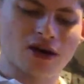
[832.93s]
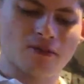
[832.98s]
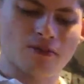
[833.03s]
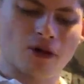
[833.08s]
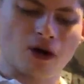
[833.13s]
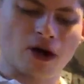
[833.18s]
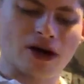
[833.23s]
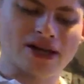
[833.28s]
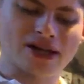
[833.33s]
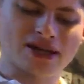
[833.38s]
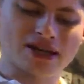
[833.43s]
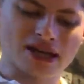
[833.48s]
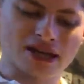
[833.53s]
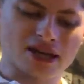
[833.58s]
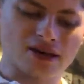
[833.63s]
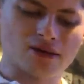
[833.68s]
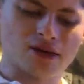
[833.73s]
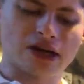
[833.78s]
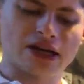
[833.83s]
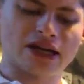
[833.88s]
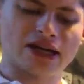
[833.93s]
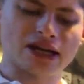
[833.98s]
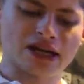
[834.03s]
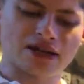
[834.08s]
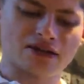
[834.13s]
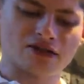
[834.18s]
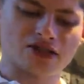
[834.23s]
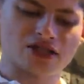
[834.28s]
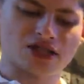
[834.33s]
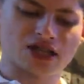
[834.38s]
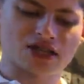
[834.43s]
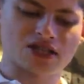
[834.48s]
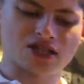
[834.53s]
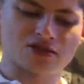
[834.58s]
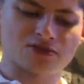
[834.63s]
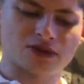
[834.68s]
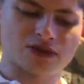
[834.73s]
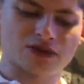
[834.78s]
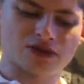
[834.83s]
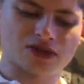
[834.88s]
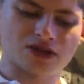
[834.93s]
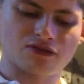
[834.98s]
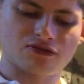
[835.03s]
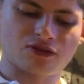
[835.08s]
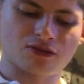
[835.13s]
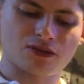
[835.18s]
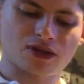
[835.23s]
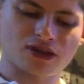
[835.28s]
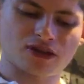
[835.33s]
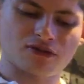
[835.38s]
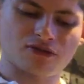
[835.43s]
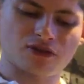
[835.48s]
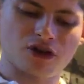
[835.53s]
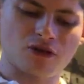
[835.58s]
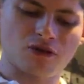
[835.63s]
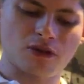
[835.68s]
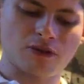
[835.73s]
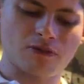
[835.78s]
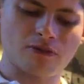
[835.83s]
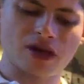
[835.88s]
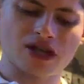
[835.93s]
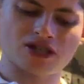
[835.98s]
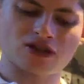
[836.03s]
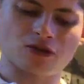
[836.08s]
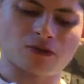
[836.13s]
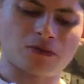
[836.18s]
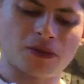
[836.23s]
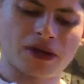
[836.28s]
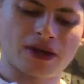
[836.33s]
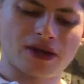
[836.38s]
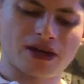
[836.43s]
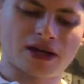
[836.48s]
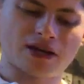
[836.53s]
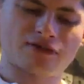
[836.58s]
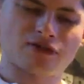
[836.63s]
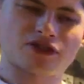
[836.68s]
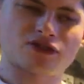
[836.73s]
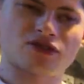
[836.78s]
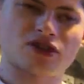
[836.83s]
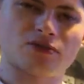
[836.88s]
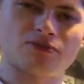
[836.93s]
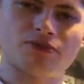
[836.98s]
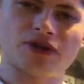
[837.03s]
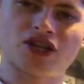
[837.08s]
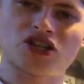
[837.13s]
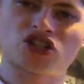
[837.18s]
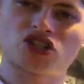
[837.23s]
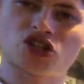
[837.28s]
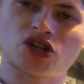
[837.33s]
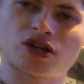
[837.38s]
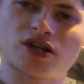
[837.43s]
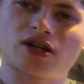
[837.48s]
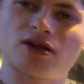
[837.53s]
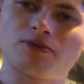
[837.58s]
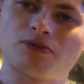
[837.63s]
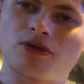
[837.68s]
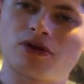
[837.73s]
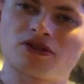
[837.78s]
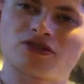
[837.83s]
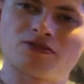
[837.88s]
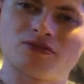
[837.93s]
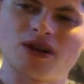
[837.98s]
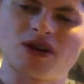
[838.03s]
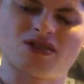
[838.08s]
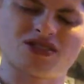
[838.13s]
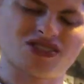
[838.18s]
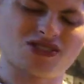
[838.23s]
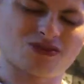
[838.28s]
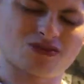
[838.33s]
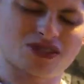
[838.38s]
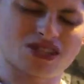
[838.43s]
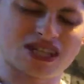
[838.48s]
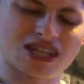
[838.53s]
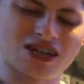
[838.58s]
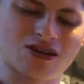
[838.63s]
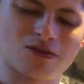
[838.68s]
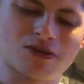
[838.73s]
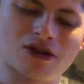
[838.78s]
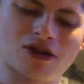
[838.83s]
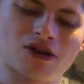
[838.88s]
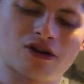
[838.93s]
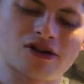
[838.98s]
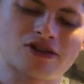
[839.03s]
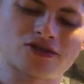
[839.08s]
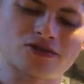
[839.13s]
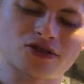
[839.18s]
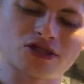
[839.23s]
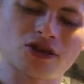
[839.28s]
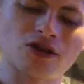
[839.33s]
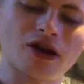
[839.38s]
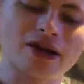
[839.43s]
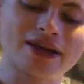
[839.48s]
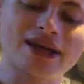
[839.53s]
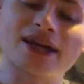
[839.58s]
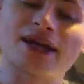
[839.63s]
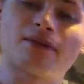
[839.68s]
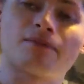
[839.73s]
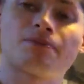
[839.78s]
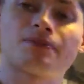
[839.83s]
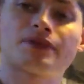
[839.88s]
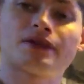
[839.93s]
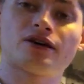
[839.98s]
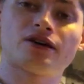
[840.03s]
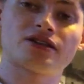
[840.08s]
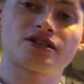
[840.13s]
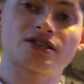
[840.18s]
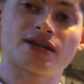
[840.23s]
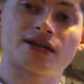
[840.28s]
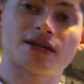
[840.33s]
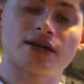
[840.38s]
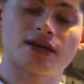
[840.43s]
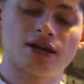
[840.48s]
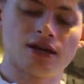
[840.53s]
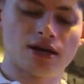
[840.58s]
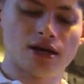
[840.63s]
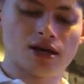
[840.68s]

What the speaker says: But I get it. I get their aesthetics because they're from like the realm of metal, and I think it's very big, chunky blocks of metal. It's almost a little bit like Iron Jaws. So I get it. I understand that.